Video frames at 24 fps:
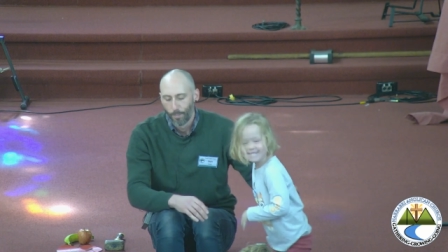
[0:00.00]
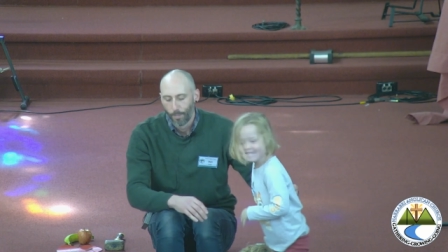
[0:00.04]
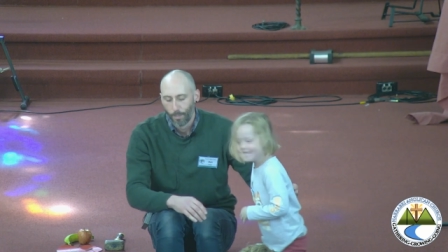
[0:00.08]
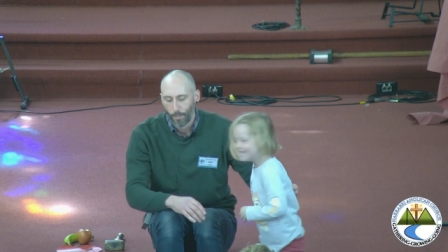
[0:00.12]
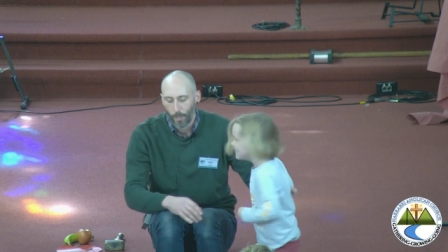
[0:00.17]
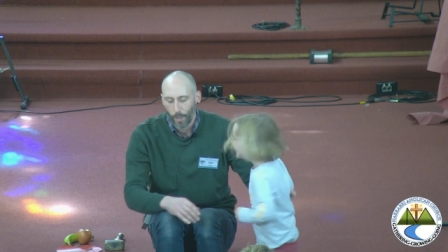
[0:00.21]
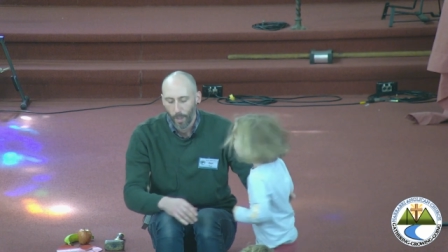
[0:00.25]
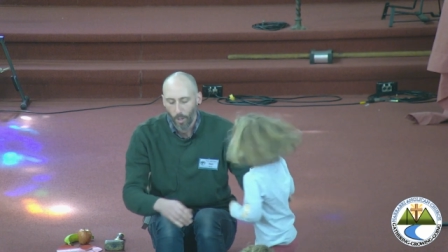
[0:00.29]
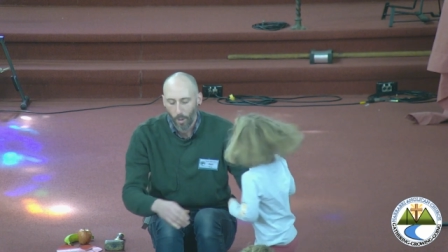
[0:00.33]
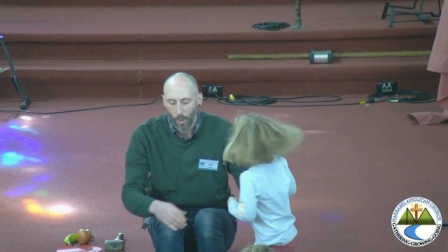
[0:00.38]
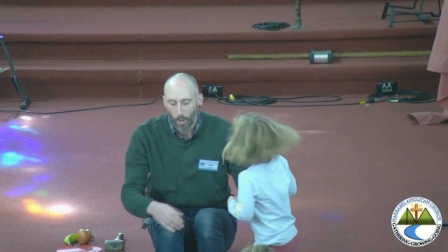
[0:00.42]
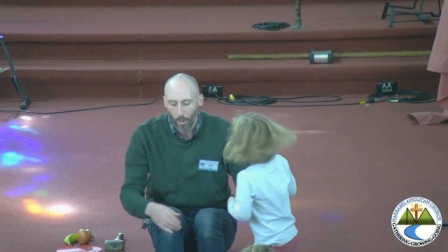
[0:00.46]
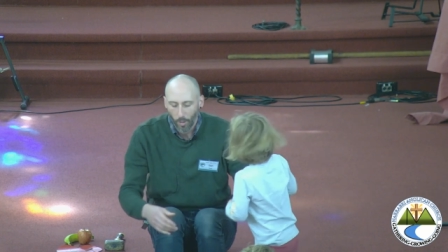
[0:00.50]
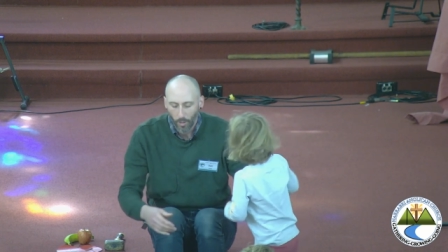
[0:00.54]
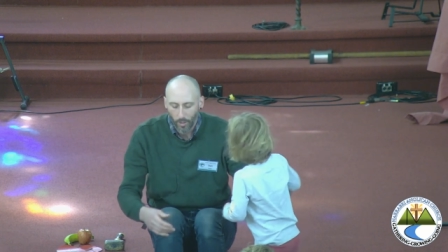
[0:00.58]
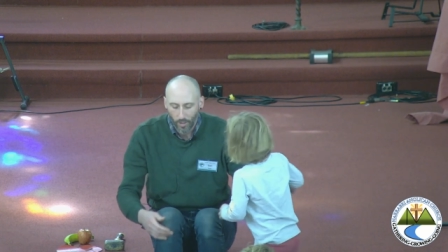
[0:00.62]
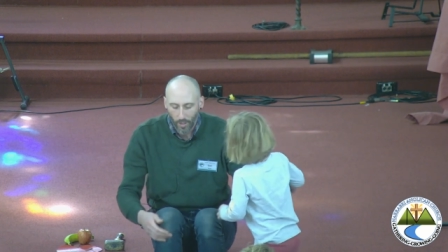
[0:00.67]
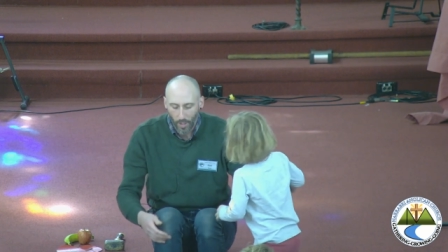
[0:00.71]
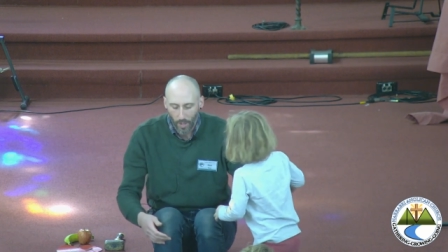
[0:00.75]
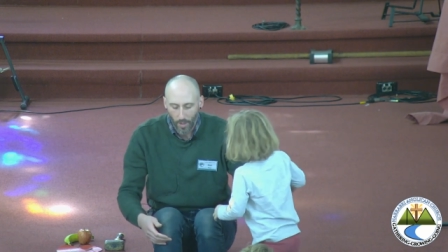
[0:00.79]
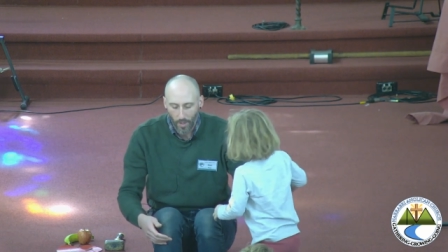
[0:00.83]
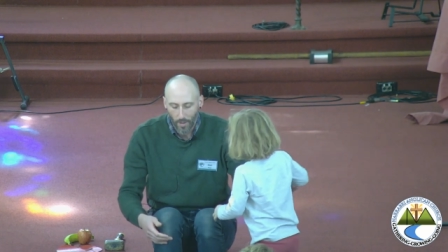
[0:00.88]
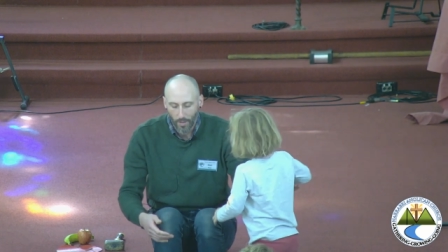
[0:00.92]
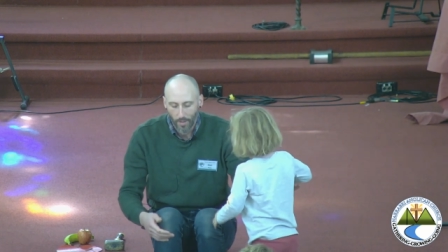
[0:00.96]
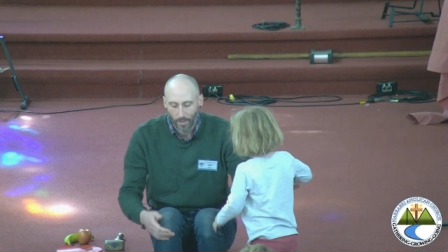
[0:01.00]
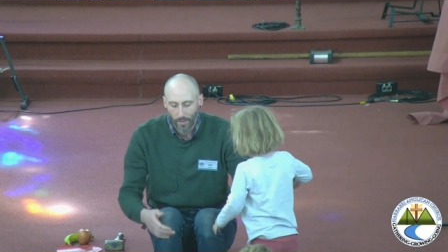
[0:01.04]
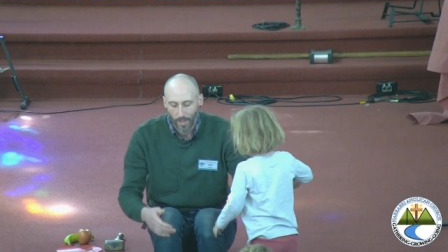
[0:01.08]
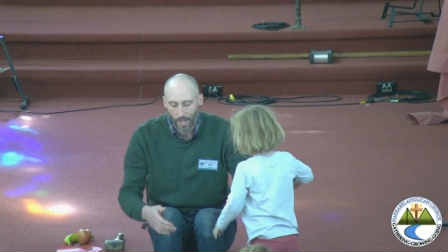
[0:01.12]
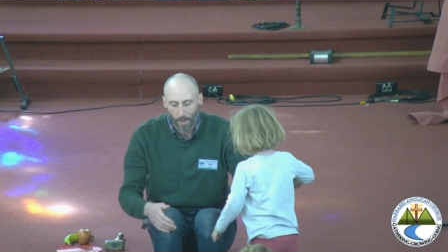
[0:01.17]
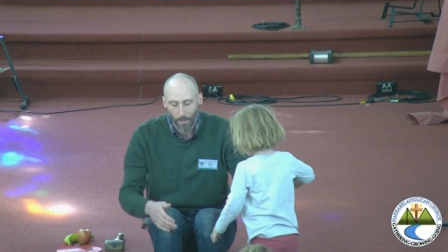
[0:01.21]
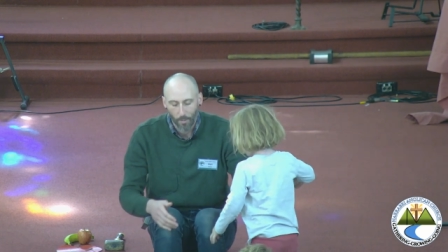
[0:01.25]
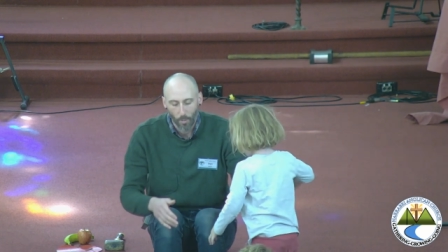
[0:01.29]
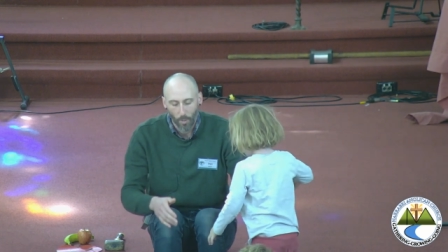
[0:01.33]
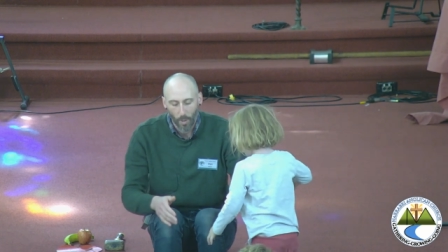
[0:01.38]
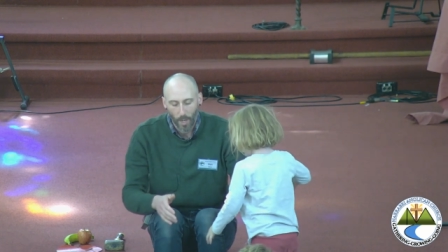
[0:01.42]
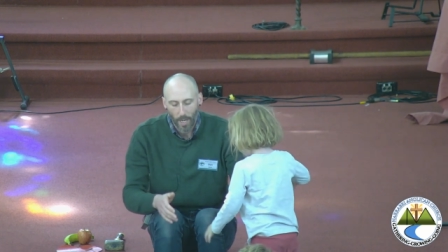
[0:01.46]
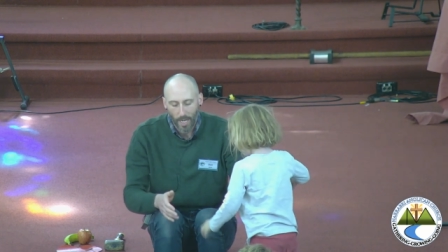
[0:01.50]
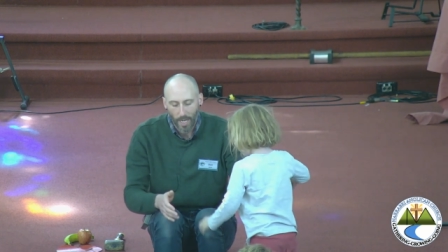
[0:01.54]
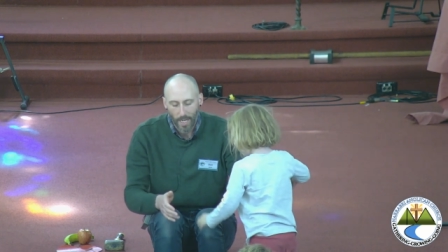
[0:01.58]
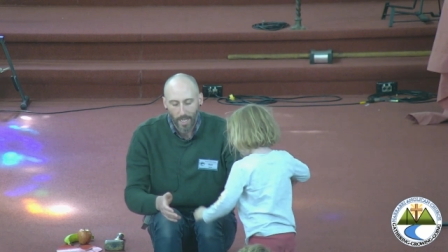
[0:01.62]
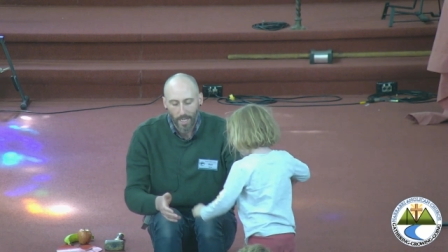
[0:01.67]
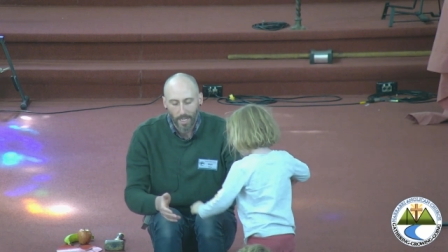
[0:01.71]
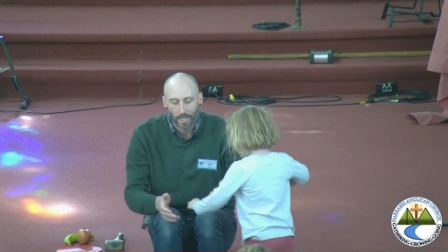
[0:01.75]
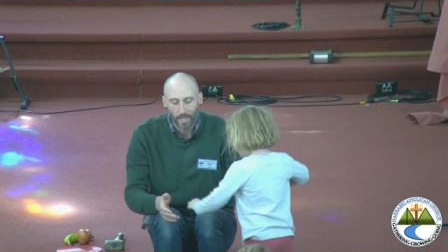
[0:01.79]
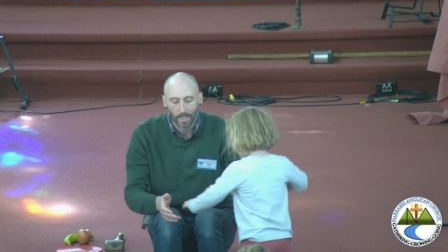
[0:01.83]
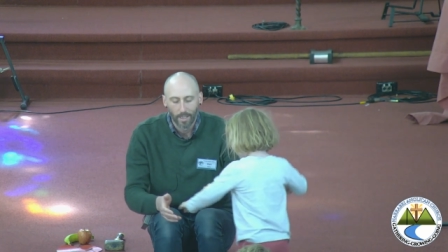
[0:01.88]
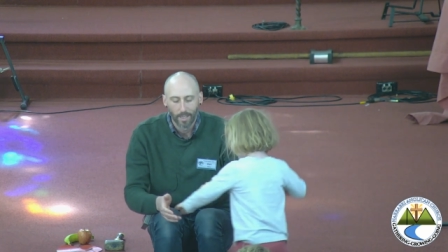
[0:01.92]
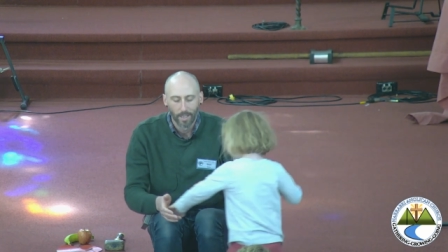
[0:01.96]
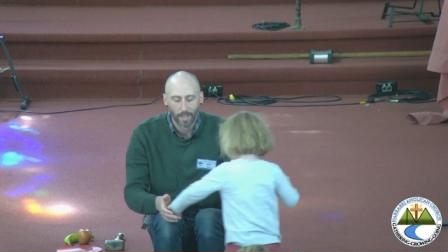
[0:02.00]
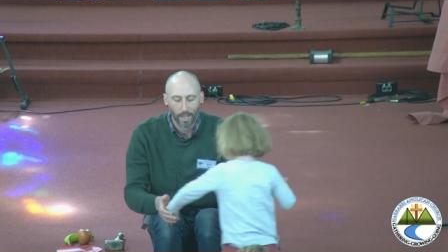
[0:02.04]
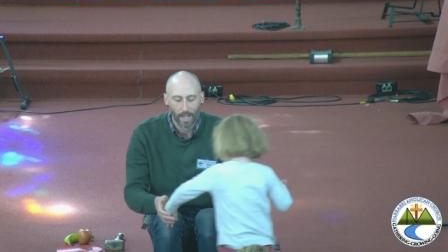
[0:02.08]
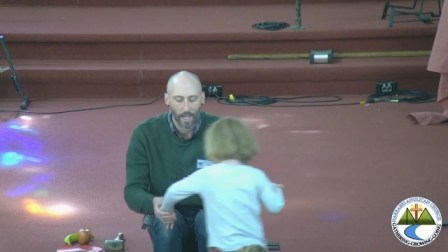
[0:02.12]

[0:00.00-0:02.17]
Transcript: but also that we